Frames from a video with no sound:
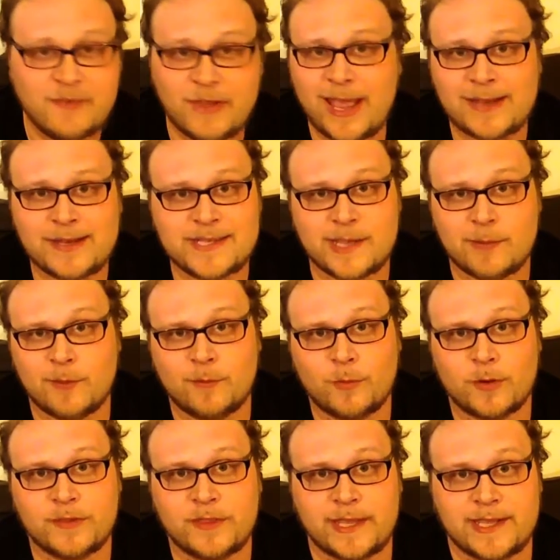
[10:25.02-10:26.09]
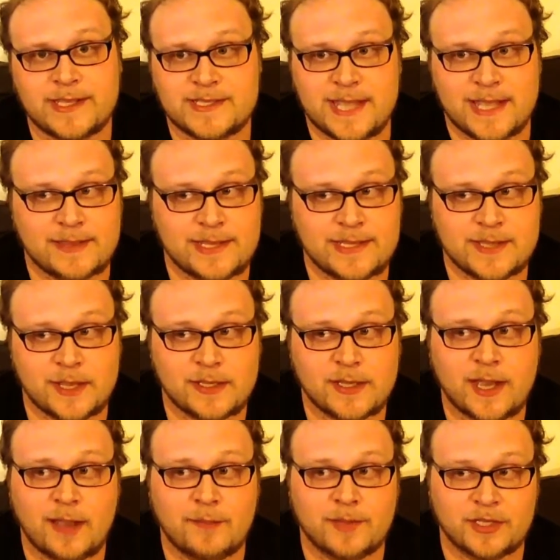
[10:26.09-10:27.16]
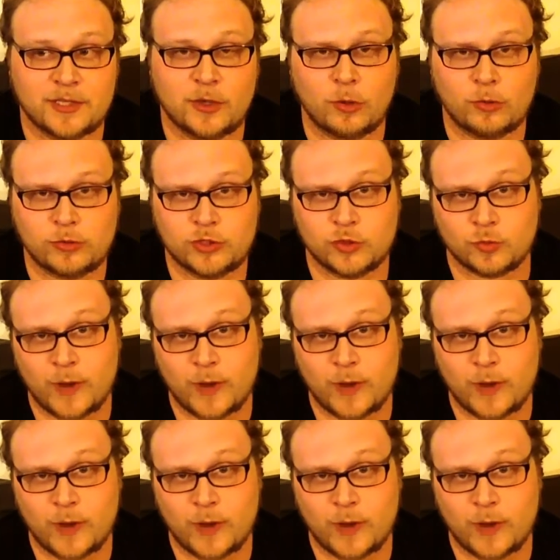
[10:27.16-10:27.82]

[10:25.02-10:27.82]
If I had to say one more thing, it's that these uncommon gold